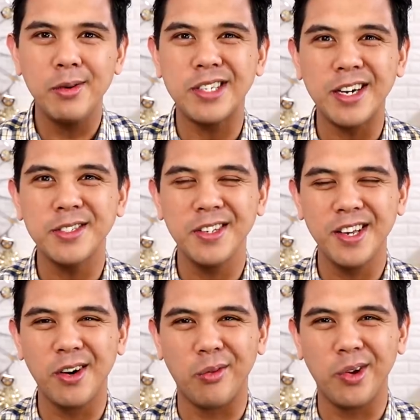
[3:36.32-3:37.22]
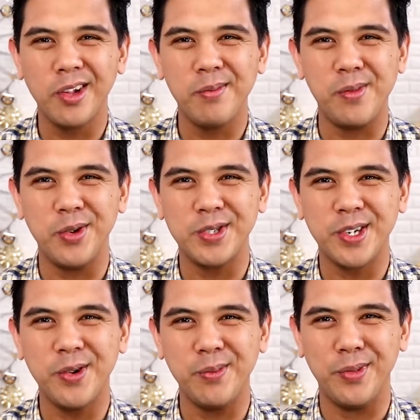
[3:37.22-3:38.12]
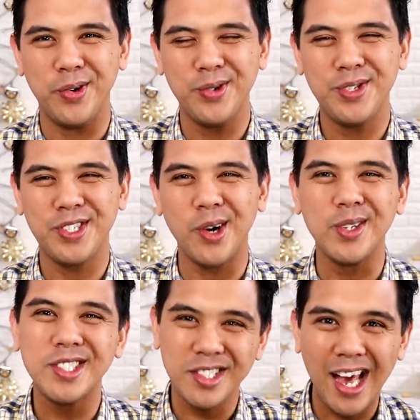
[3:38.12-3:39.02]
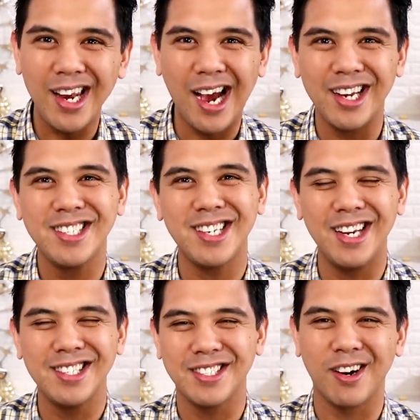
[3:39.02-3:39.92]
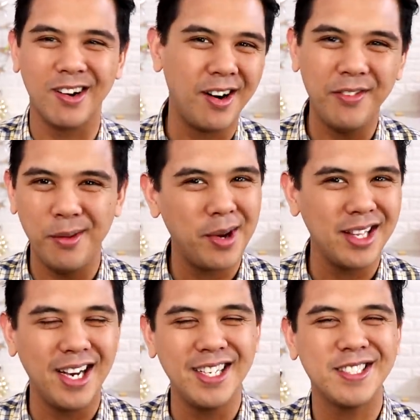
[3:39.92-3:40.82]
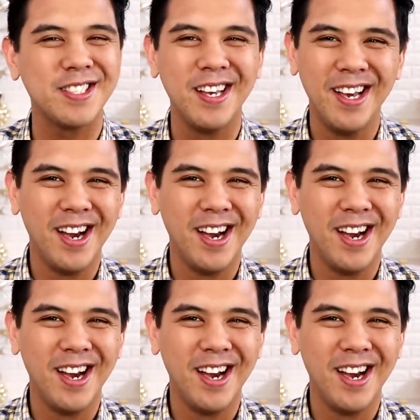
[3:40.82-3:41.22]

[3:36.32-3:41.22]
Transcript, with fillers: I was actually in a really musical mood, so instead I decided to turn off all my lights,